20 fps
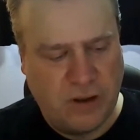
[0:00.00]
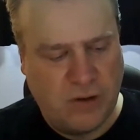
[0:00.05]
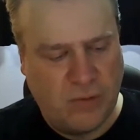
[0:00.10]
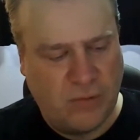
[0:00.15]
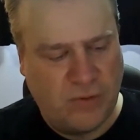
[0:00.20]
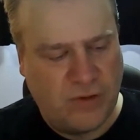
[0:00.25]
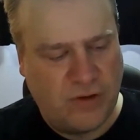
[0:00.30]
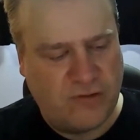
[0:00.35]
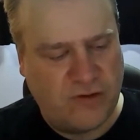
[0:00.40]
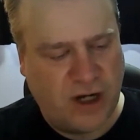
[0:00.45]

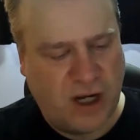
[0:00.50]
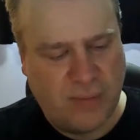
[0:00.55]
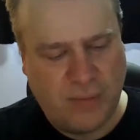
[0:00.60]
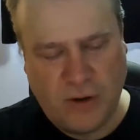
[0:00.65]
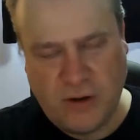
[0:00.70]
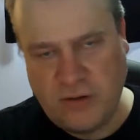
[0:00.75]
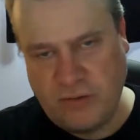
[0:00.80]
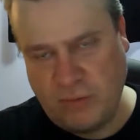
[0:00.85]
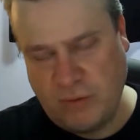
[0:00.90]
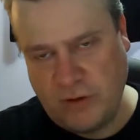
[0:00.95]
with the
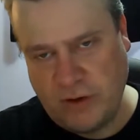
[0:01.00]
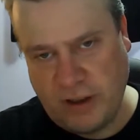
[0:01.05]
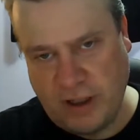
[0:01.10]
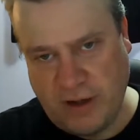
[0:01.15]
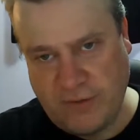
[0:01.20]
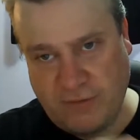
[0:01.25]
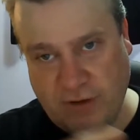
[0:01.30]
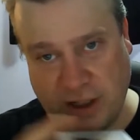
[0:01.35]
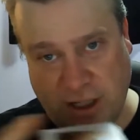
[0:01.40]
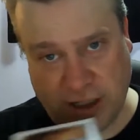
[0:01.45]
Jabras where the
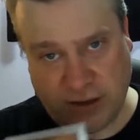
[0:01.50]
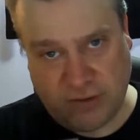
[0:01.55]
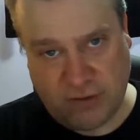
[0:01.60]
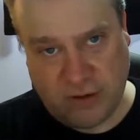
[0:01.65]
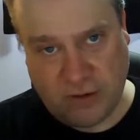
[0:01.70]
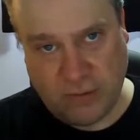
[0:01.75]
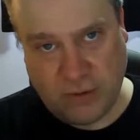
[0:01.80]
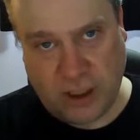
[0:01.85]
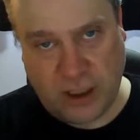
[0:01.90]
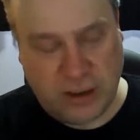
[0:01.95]
left connects to
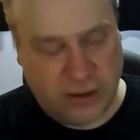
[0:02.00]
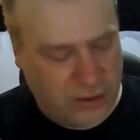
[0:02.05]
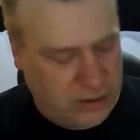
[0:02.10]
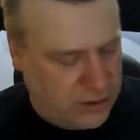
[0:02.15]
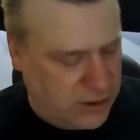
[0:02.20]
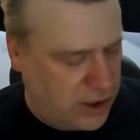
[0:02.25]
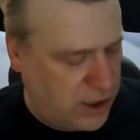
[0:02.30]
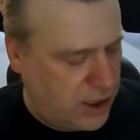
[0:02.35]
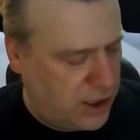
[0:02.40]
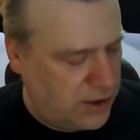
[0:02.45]
the right,
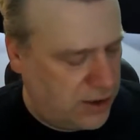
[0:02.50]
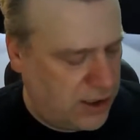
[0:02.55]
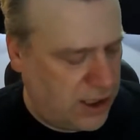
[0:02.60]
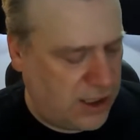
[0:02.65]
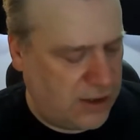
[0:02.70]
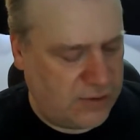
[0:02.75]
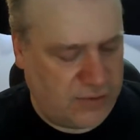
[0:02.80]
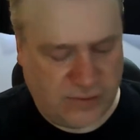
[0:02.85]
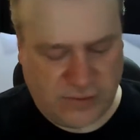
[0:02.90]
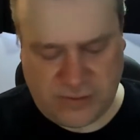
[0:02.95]
and
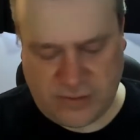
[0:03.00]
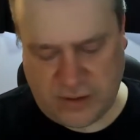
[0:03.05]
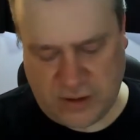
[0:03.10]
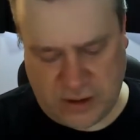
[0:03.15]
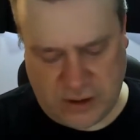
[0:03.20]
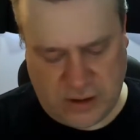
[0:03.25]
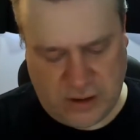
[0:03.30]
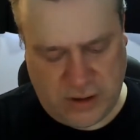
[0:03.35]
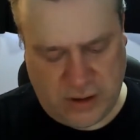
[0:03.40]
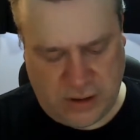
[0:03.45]
that's
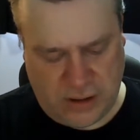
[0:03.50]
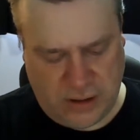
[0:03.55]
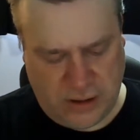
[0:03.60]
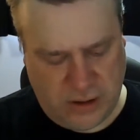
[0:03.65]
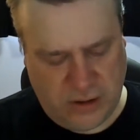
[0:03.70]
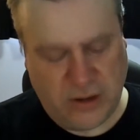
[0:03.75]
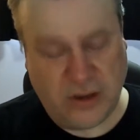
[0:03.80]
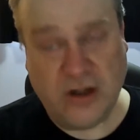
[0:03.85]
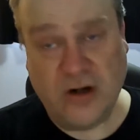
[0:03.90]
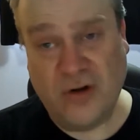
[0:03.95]

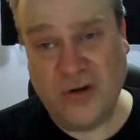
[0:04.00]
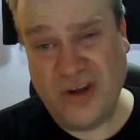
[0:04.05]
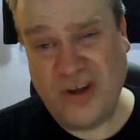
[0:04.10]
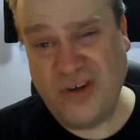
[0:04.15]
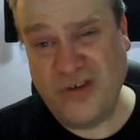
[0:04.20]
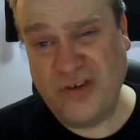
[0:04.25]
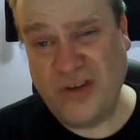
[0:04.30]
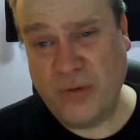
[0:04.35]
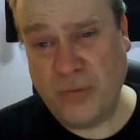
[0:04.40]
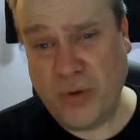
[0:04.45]
you can only
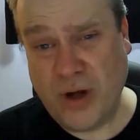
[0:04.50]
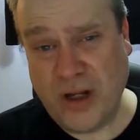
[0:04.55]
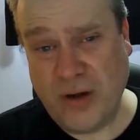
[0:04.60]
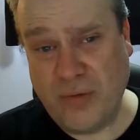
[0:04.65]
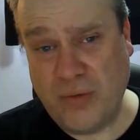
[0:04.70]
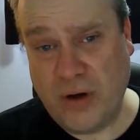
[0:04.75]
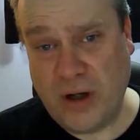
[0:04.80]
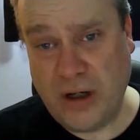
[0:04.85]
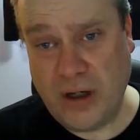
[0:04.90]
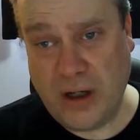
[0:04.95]
use the right
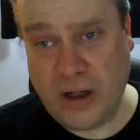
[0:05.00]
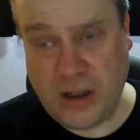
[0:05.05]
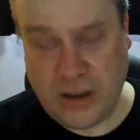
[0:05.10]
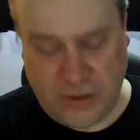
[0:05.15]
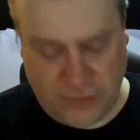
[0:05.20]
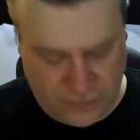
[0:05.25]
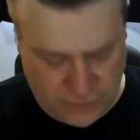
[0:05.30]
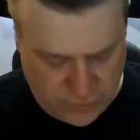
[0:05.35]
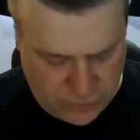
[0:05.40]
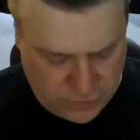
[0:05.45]
one on
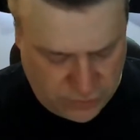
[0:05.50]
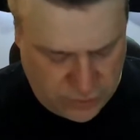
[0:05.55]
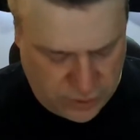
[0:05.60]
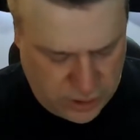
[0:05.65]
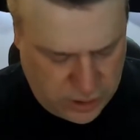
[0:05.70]
its own.